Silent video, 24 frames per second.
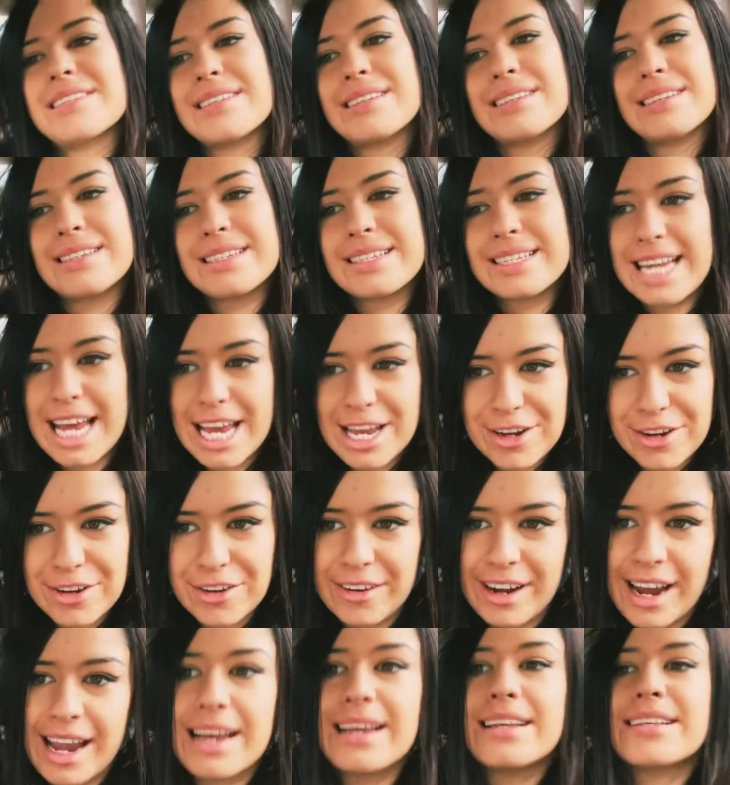stay
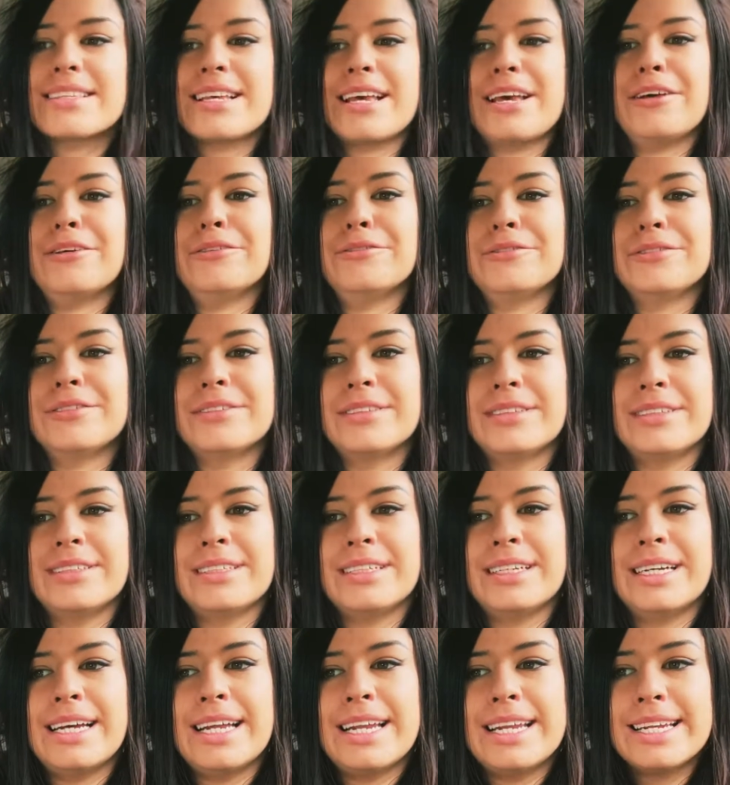creative,
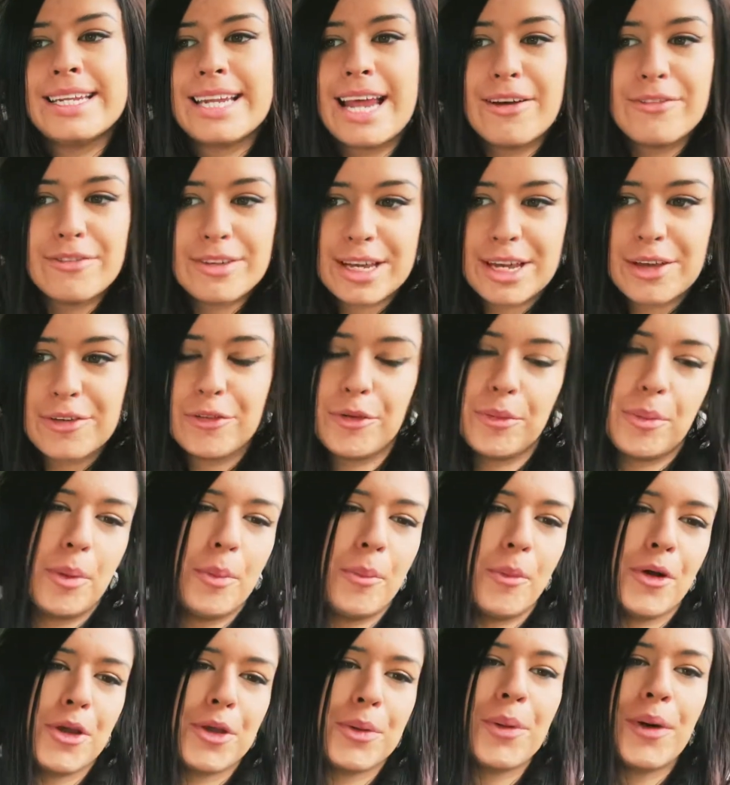never give up on
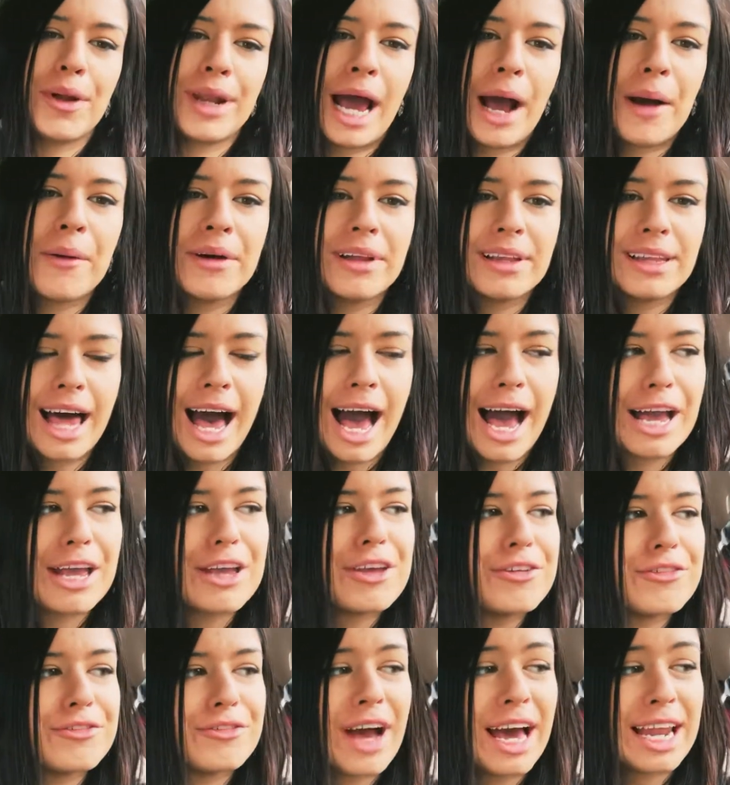what you want out of
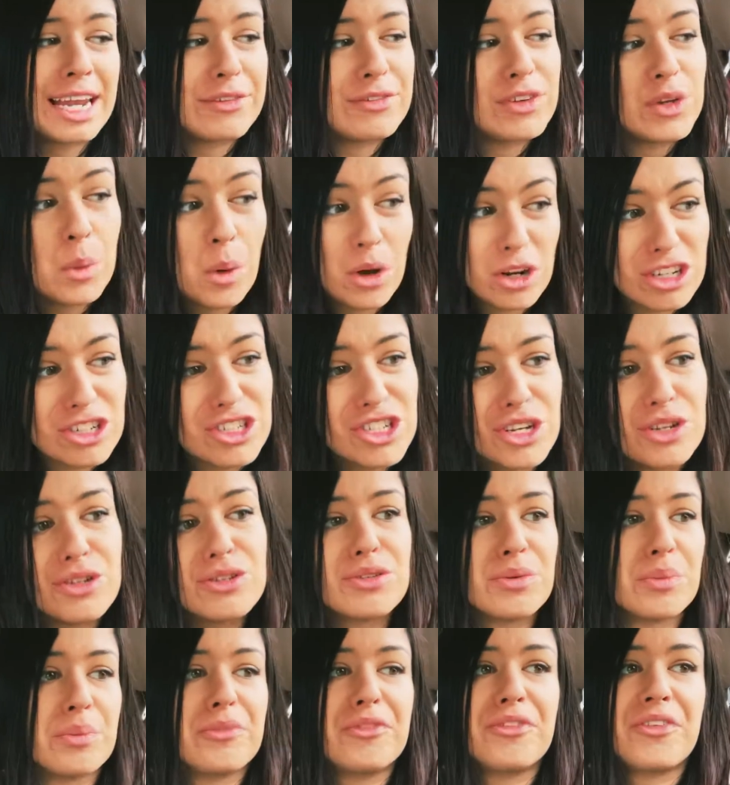life. And if you want to do
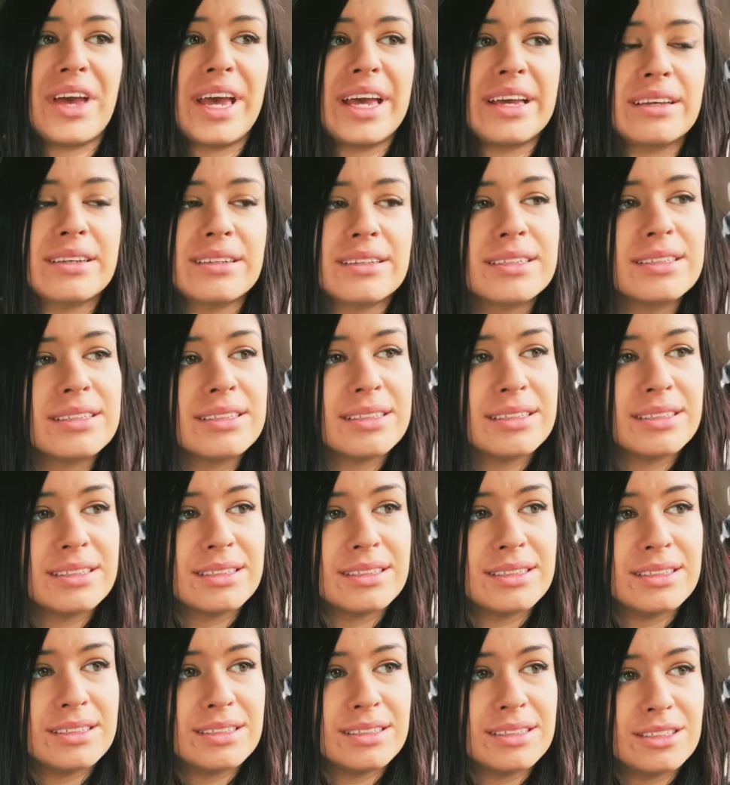something,
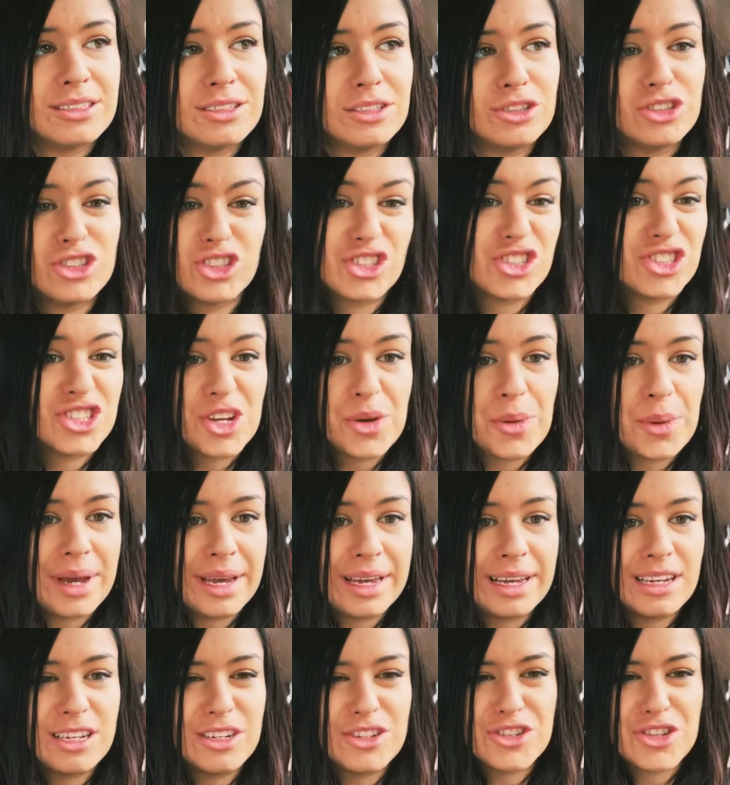just do
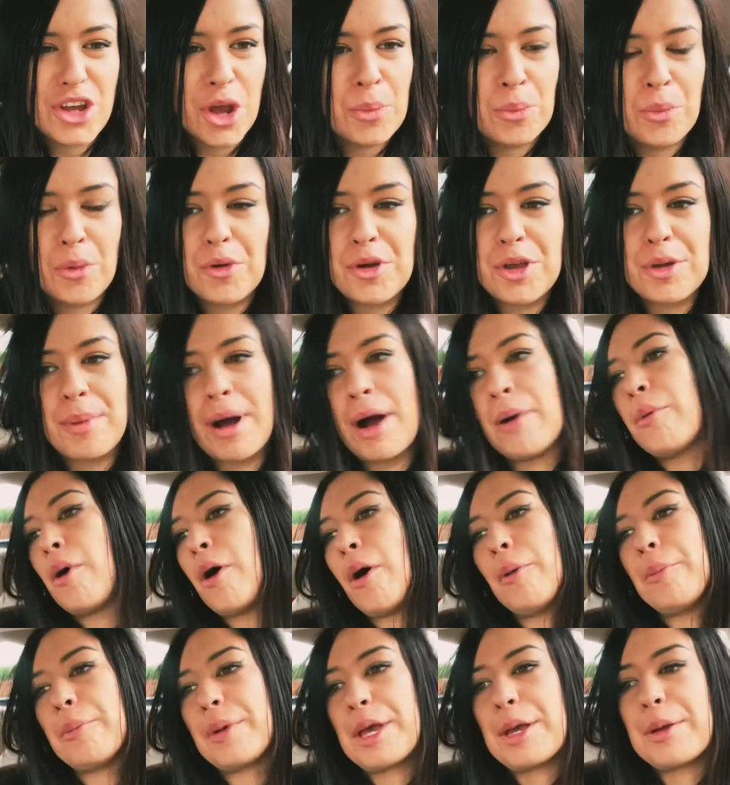it and don't worry about
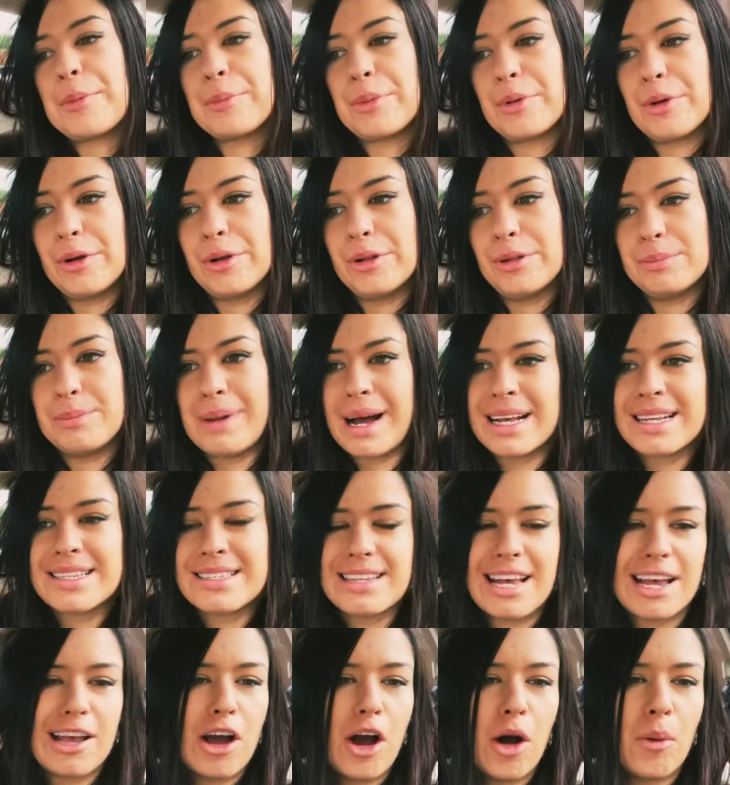what people might
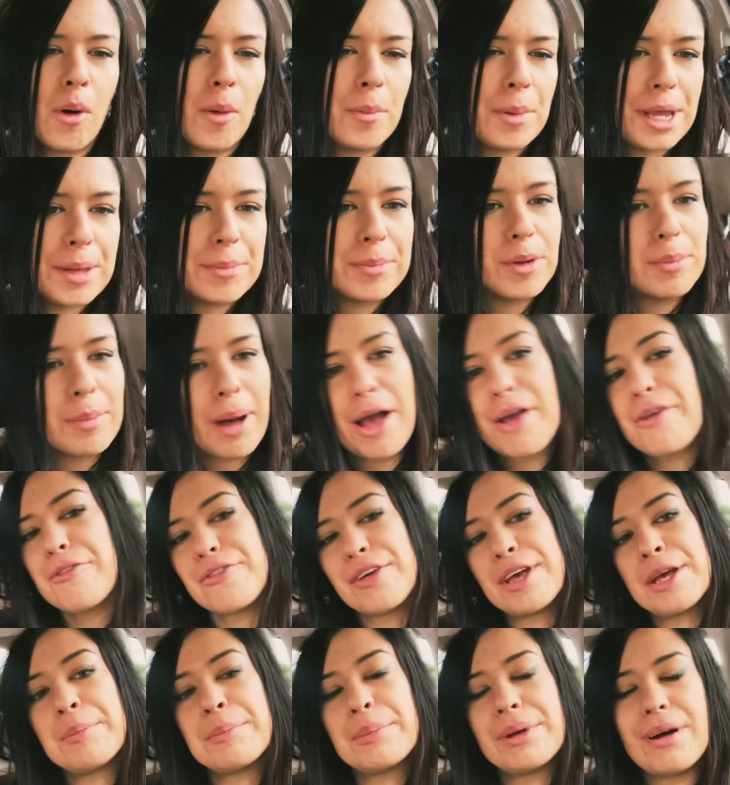say or what people might
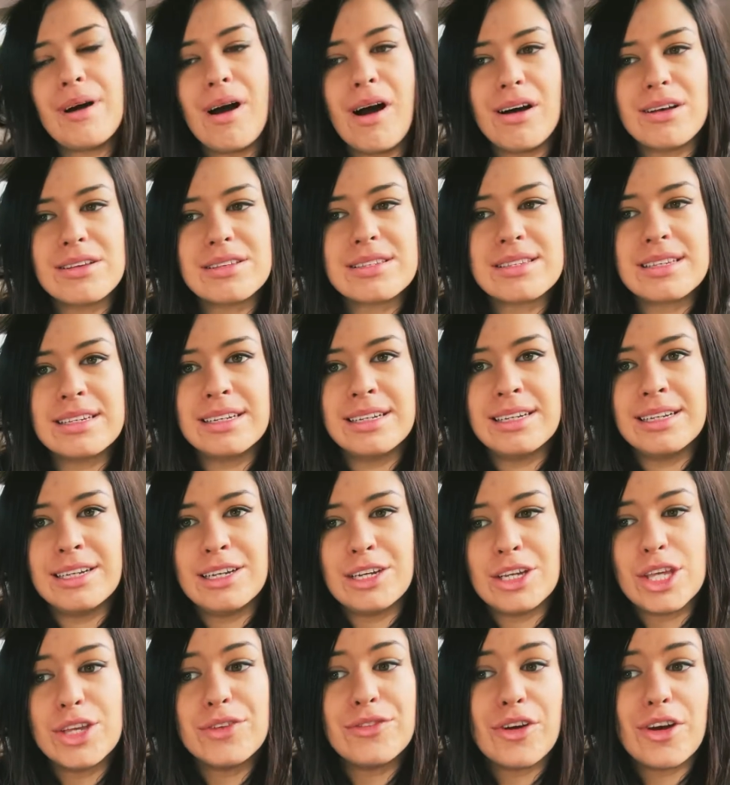think because
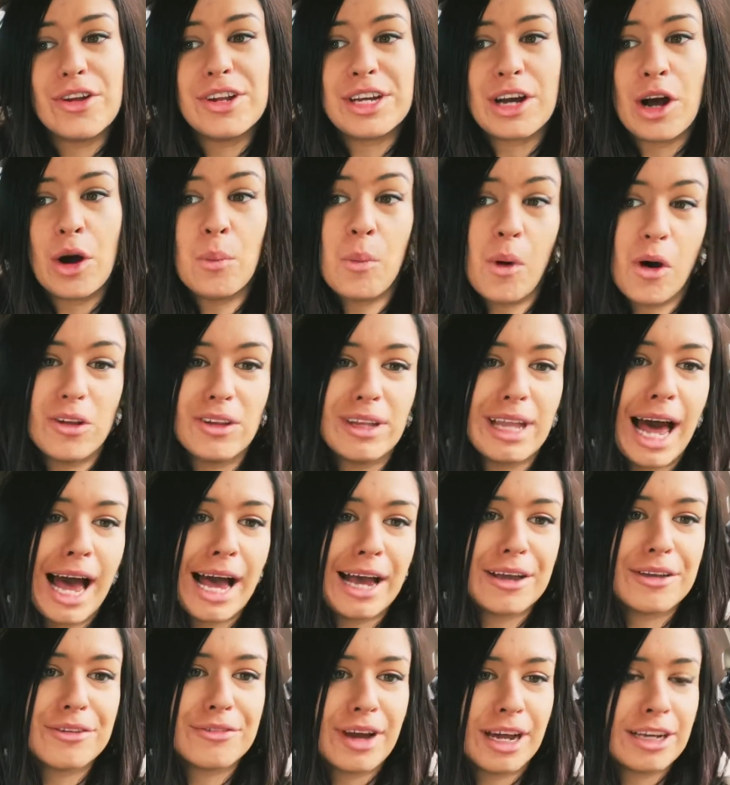you've only got one
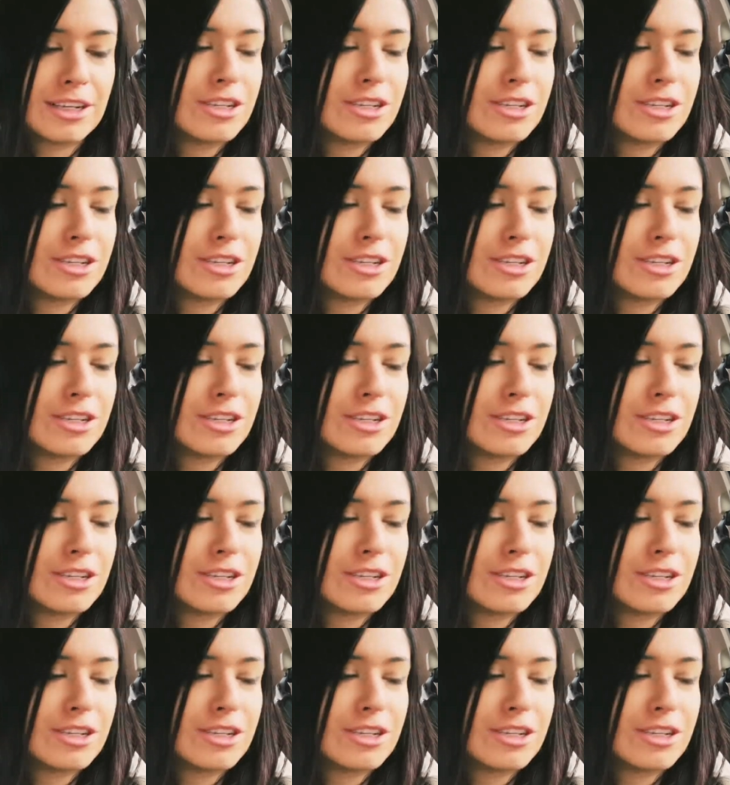life and you